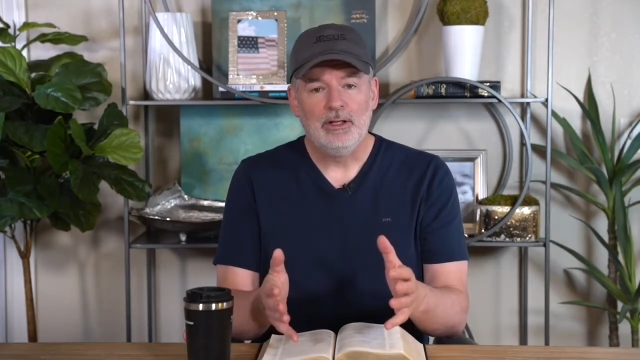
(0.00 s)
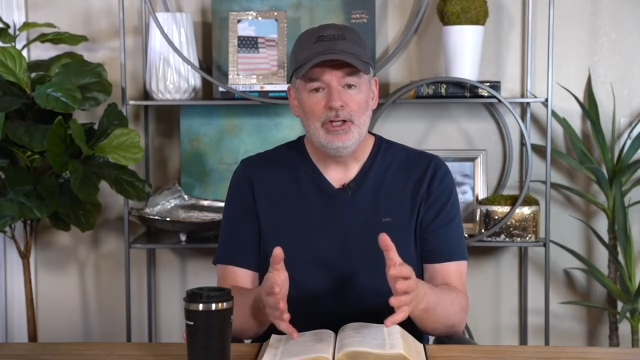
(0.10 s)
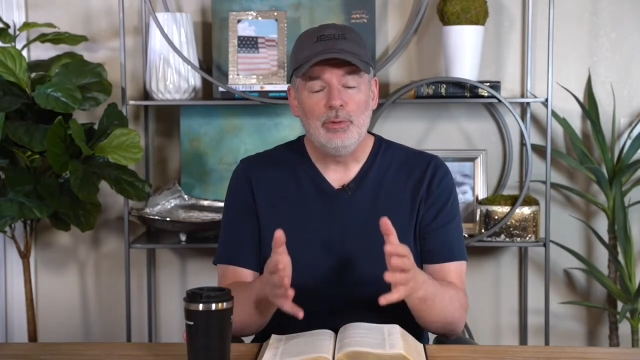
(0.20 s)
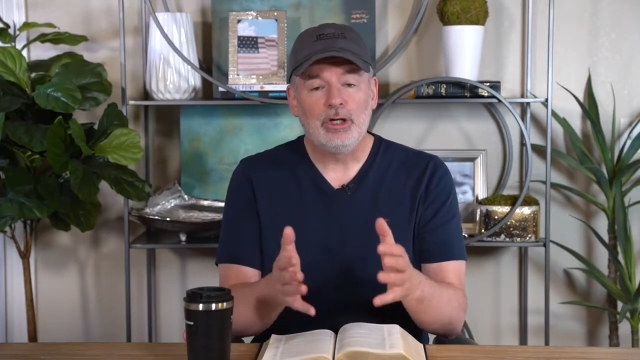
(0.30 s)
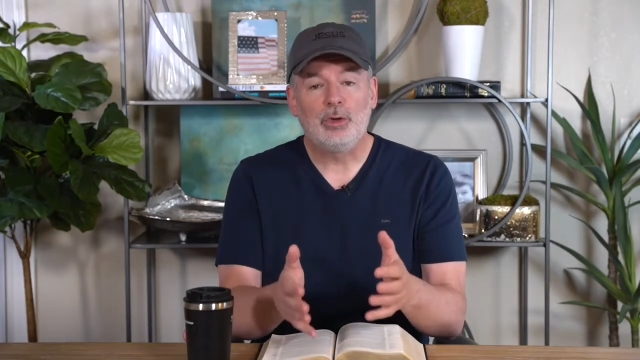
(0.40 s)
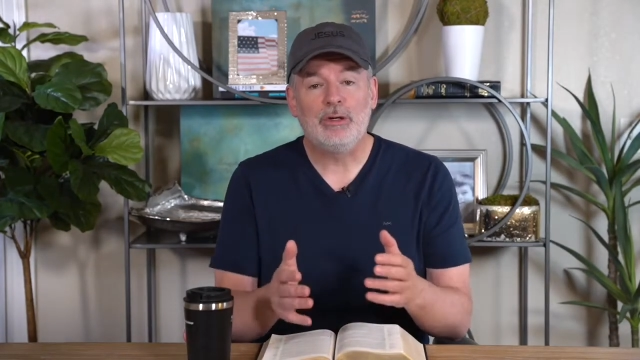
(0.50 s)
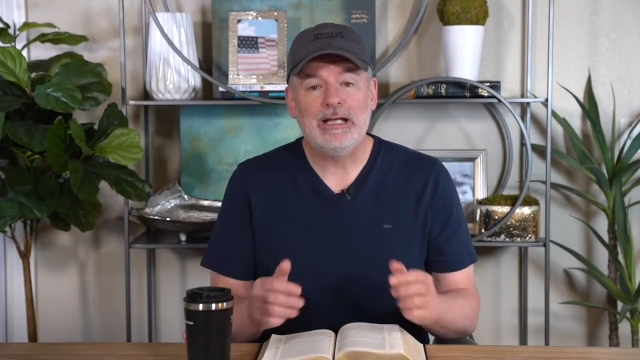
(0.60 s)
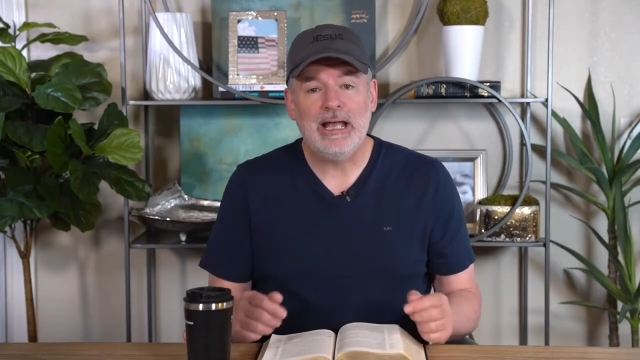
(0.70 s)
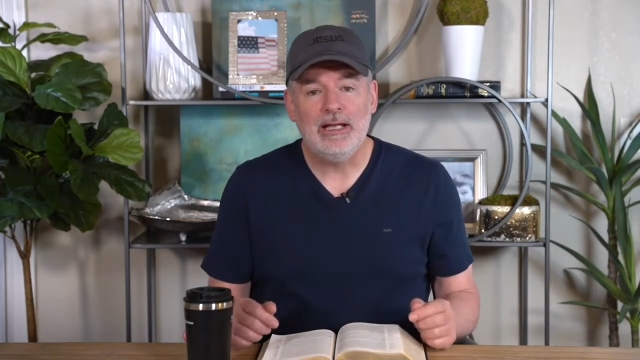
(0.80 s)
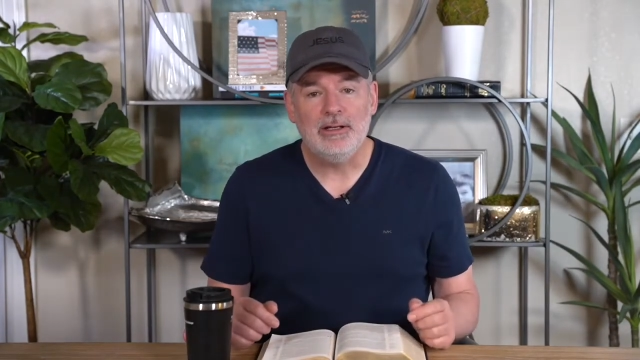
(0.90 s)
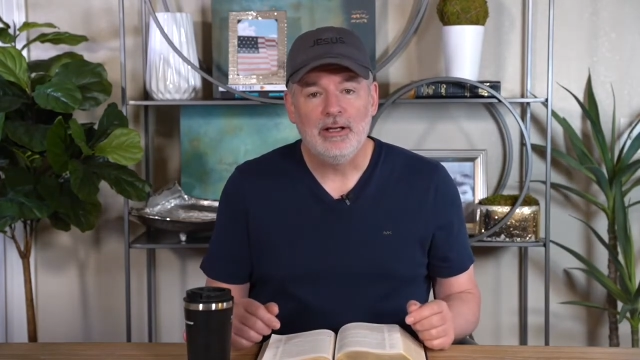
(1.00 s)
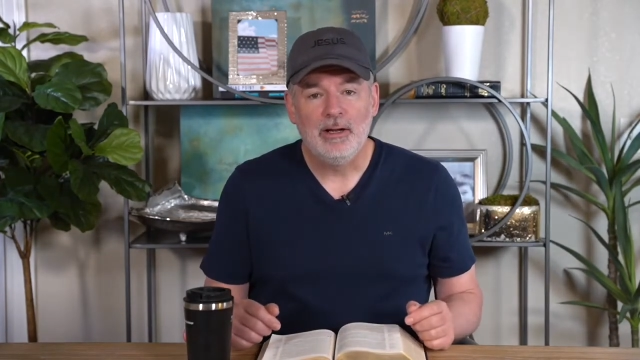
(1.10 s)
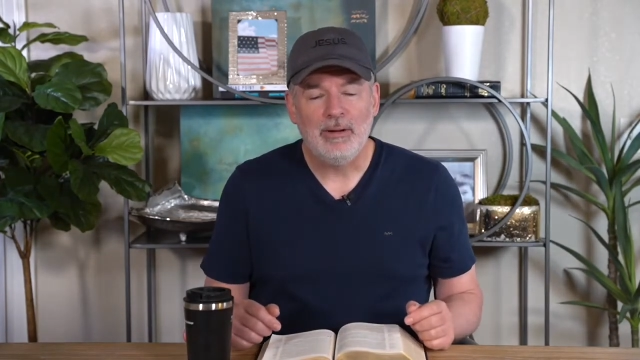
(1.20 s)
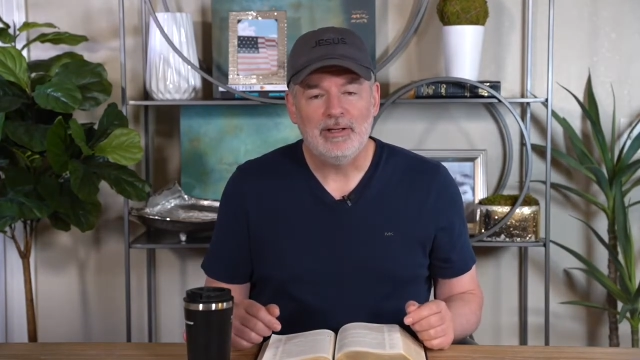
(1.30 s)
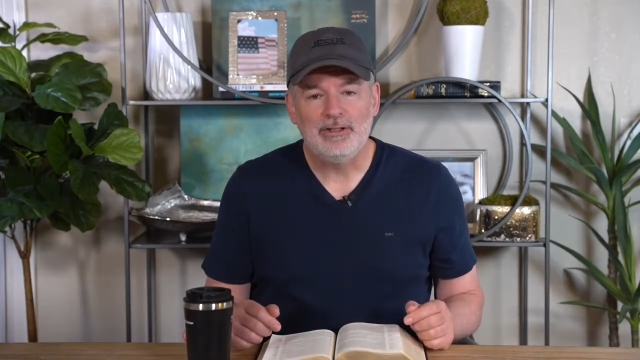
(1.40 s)
You were created
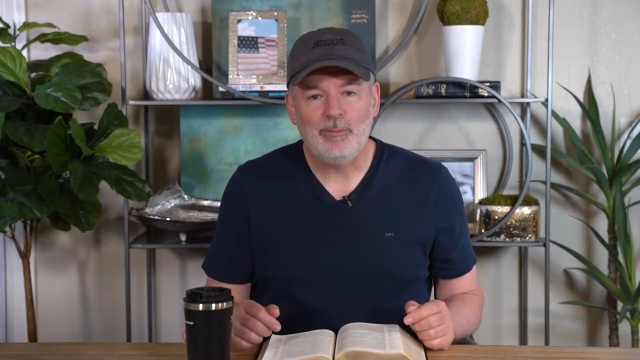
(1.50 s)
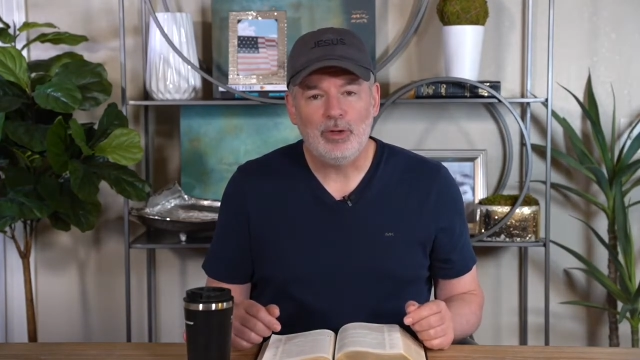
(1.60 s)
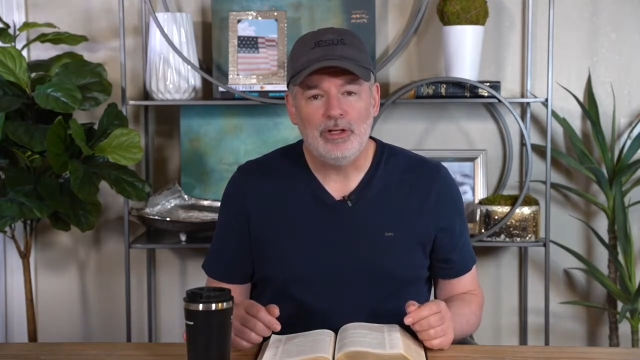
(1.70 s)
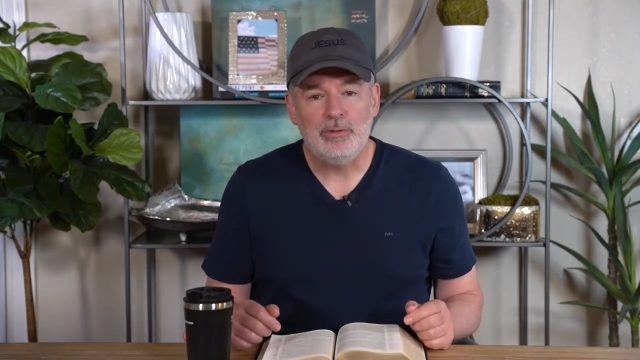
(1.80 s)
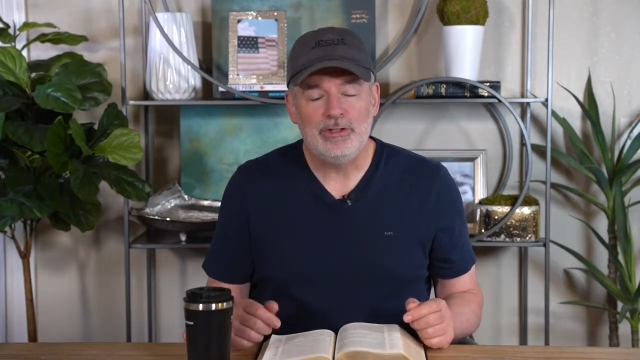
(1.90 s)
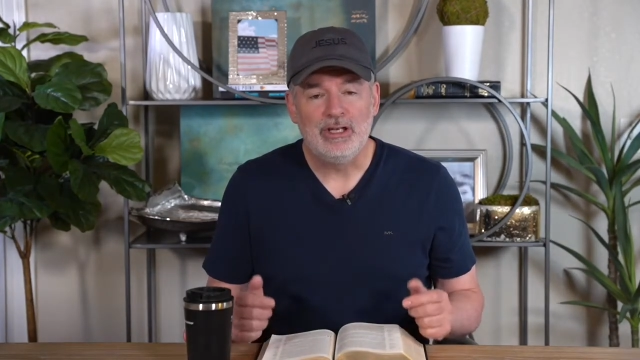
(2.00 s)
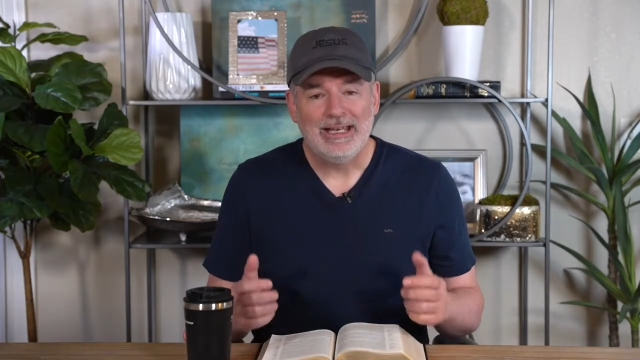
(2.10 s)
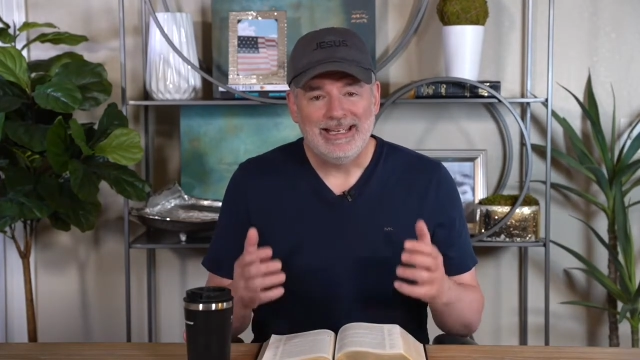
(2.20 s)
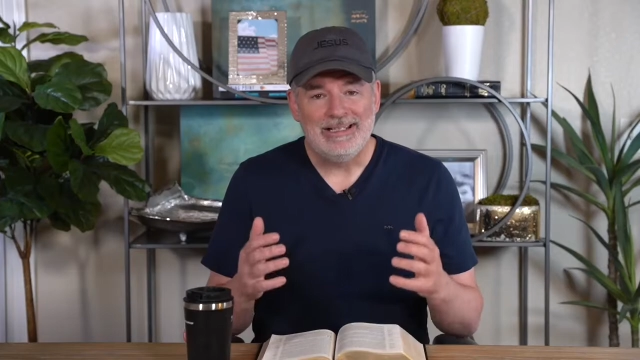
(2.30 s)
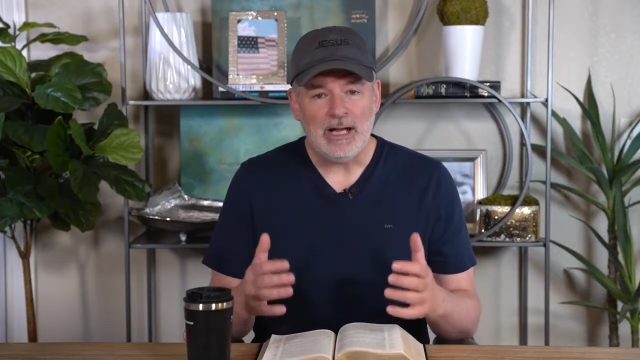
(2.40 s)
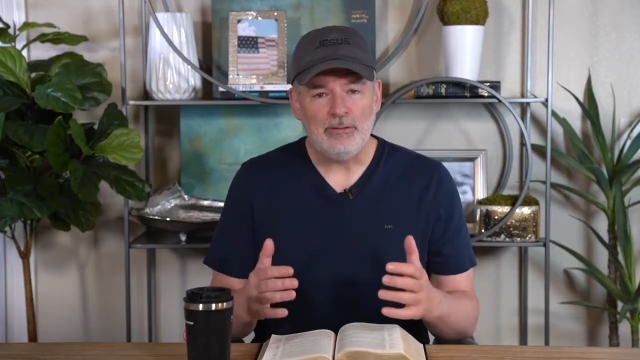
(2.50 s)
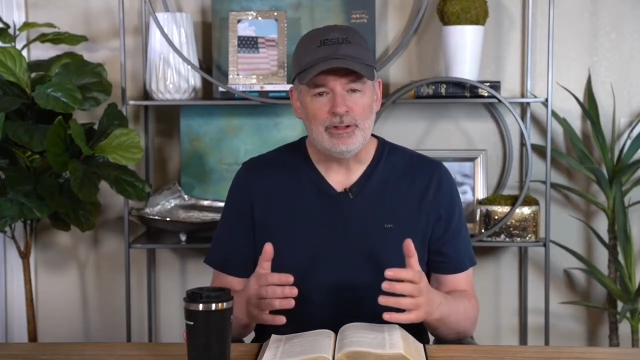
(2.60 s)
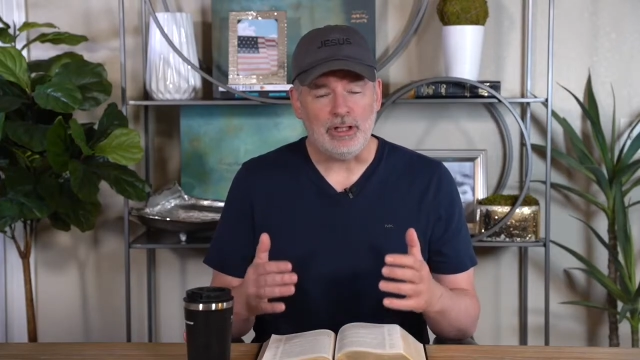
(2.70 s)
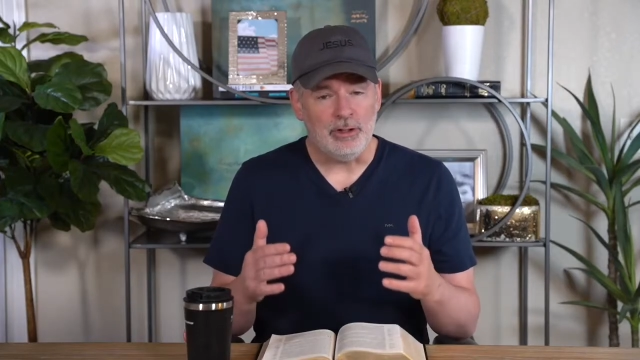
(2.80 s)
by someone who is intelligent,